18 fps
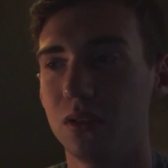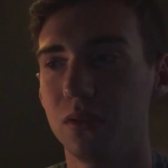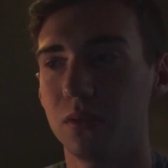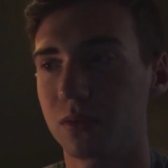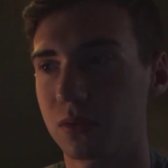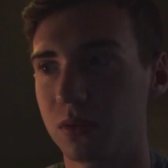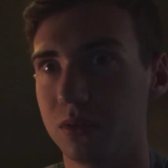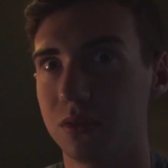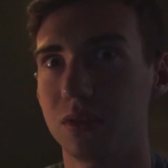
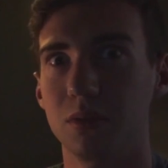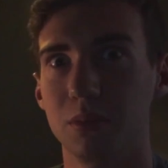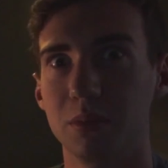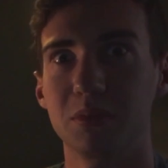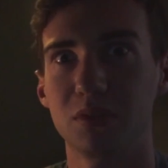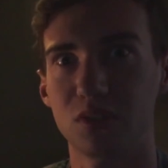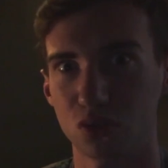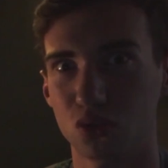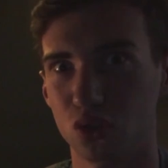Of course, the
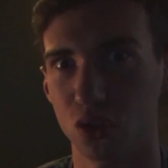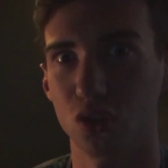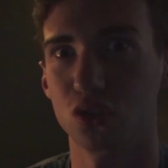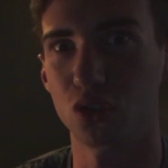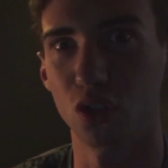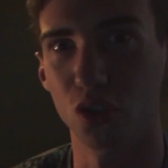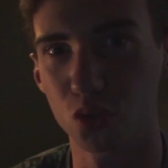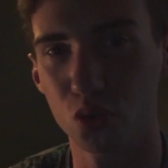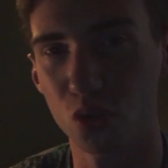
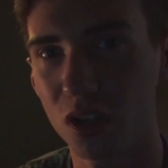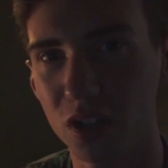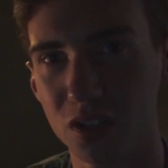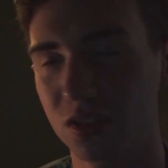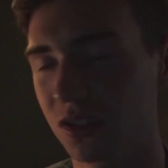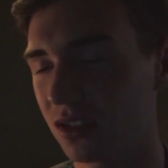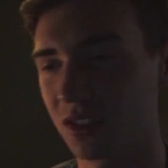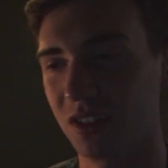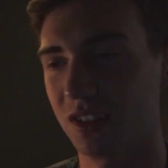
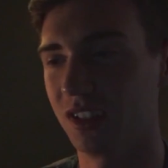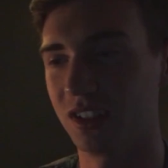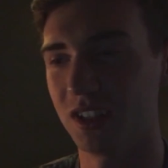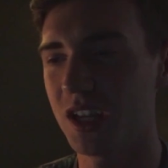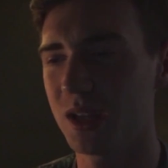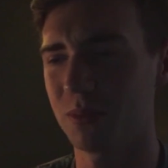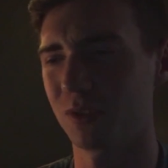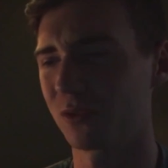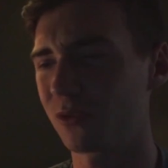CSS-Tricks is in the
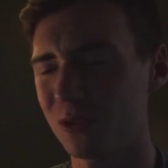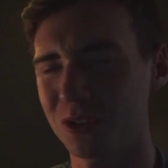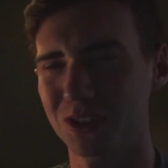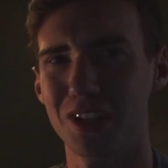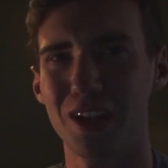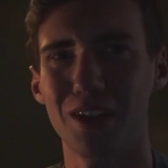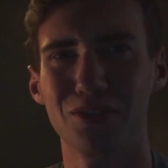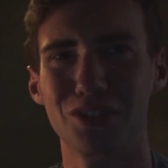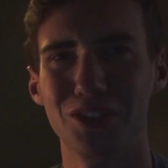name. Of
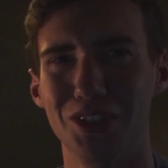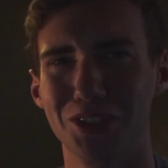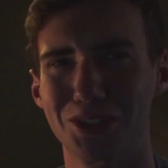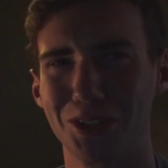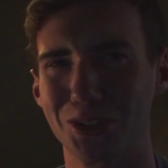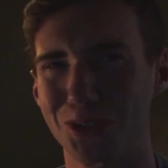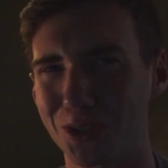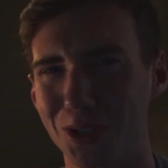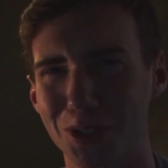course they have
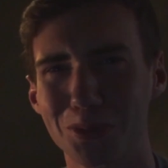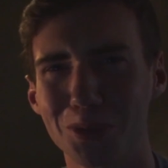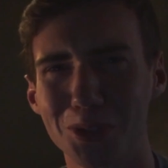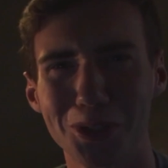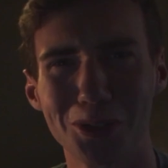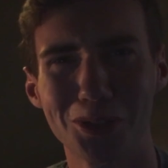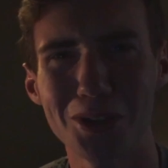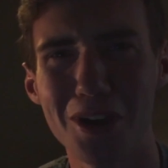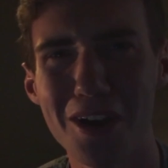CSS-Tricks. What
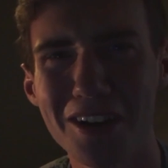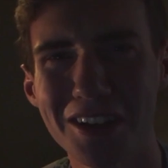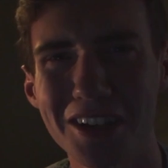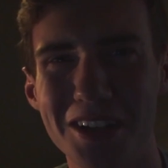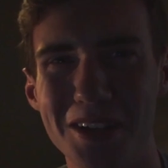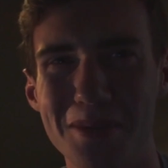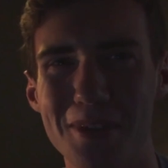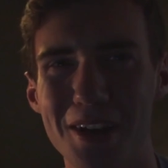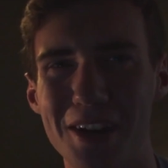are you
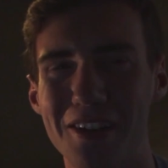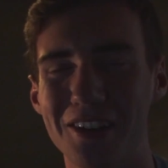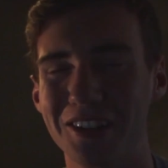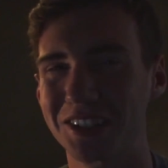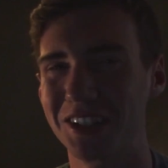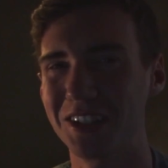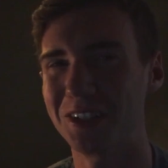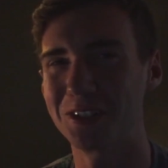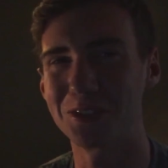talking about,
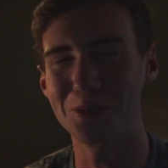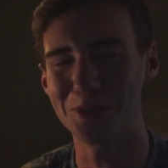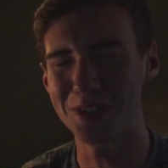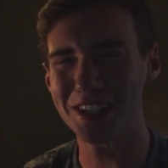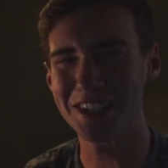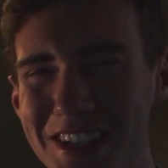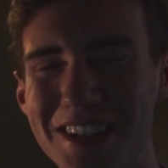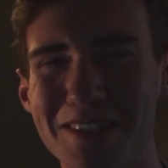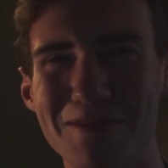Alexander? You
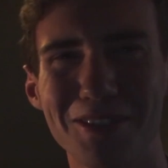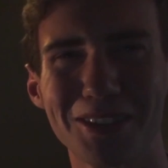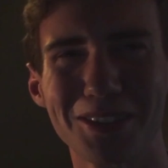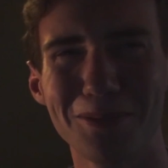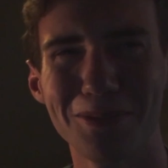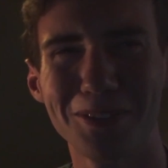idiot? What?